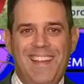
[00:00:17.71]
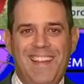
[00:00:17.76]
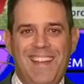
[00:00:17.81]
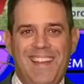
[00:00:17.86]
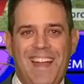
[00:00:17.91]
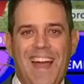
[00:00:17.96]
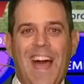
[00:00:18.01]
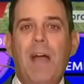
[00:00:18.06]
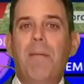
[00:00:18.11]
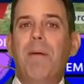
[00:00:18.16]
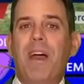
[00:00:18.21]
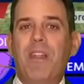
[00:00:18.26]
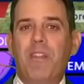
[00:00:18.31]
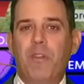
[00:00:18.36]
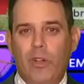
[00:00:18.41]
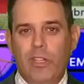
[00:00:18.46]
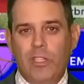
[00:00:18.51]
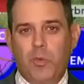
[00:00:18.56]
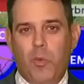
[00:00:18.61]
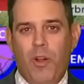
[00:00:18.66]
Hi, Matt
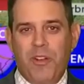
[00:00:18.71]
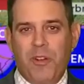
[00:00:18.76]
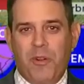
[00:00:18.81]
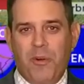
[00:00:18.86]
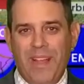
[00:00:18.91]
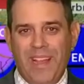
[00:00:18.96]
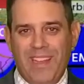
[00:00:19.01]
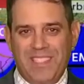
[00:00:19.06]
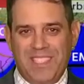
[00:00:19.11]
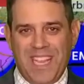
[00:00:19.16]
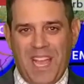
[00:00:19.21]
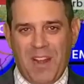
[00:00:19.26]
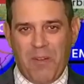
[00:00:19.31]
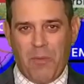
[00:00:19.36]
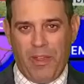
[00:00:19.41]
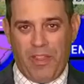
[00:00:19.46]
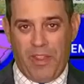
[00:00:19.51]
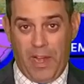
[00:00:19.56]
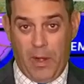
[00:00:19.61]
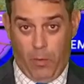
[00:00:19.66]
Noyes, One Degree Outside
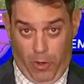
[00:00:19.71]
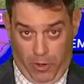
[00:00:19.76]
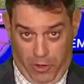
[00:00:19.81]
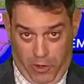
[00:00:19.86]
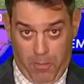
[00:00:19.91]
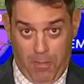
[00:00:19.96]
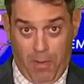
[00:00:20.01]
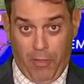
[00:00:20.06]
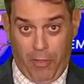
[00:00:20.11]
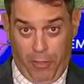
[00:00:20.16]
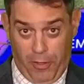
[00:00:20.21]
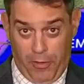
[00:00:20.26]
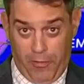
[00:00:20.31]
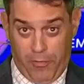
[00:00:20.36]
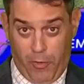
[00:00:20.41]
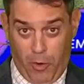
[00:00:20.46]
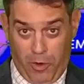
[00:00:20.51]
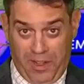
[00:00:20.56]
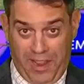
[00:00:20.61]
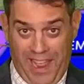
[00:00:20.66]
Weather Network, your monthly
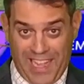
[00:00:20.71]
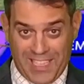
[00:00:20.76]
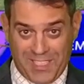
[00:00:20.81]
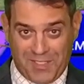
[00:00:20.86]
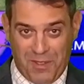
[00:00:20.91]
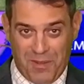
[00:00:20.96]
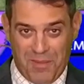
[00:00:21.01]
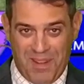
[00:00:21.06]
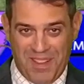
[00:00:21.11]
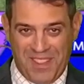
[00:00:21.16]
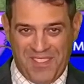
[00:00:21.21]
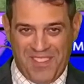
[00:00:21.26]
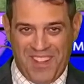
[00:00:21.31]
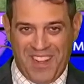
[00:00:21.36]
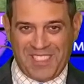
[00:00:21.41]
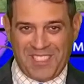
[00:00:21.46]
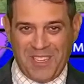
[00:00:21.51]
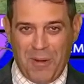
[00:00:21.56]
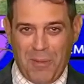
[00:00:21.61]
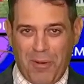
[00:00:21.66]
forecast for the month of
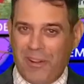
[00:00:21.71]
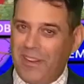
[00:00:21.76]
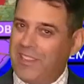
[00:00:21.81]
October.